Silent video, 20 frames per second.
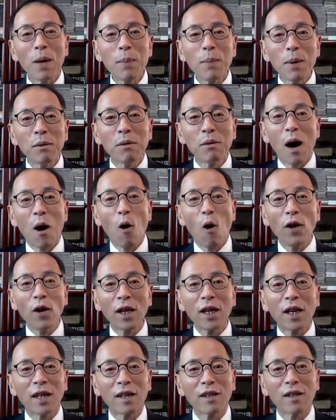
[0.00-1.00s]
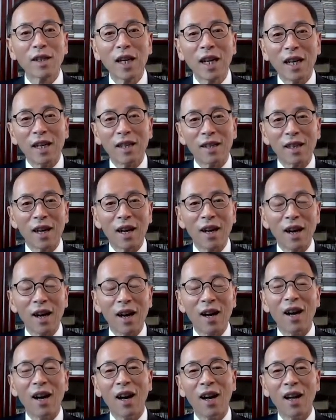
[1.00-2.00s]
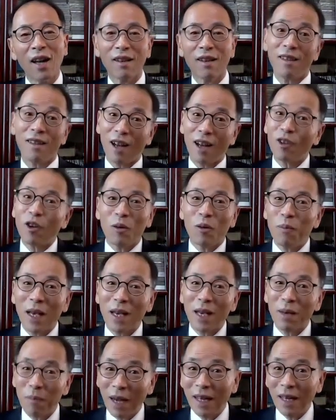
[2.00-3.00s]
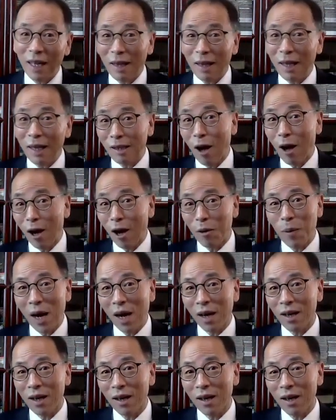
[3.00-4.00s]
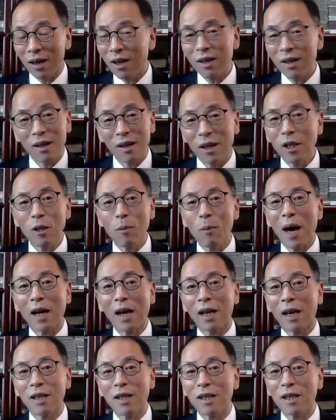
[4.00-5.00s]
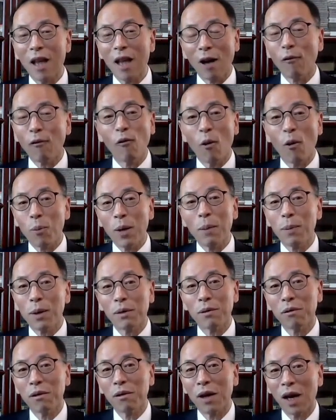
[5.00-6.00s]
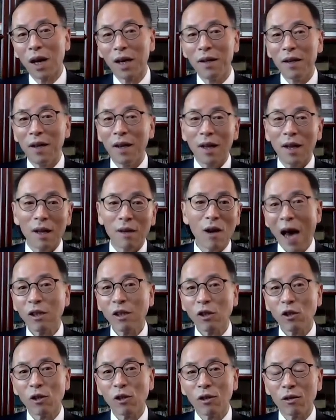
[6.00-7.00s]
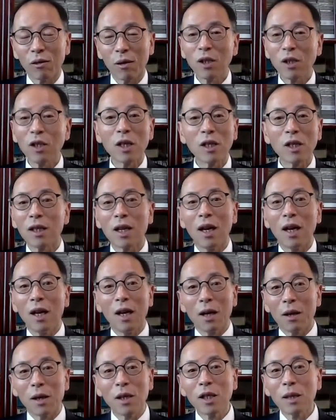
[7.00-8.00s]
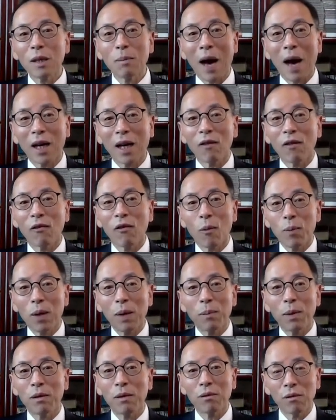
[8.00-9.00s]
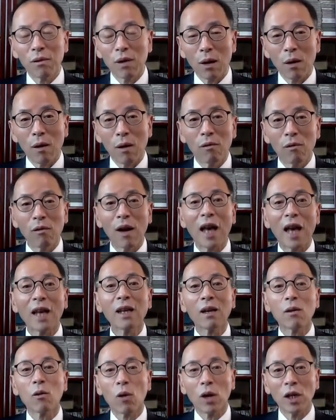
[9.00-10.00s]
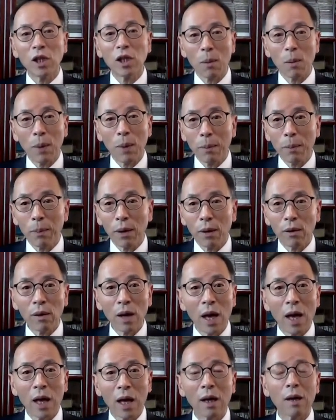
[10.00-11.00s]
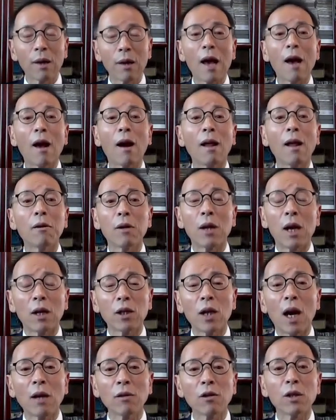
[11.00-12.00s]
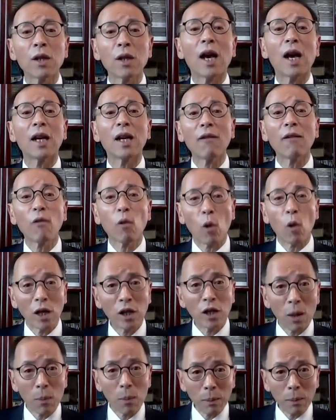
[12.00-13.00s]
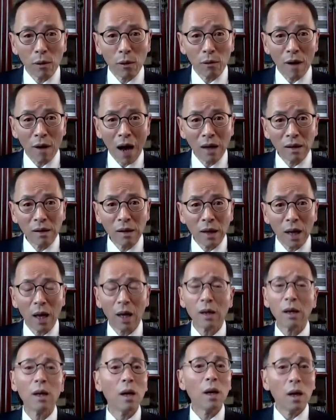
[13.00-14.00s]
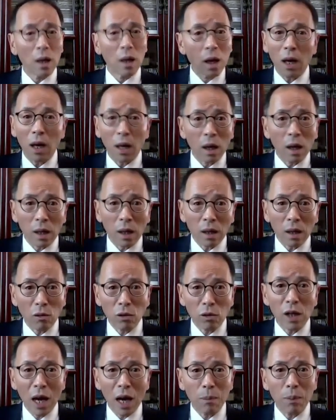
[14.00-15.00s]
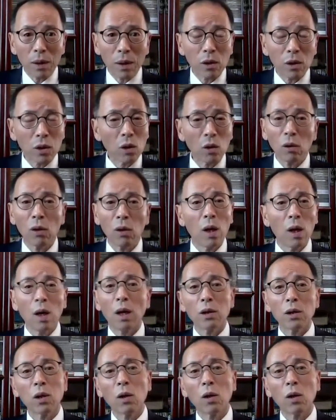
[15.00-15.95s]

people who are overly concerned are going to make money in this stock market. This market is not for people who are rational. This is a market for people who like crazy people, and as long as there are enough crazy people around, and it goes up. So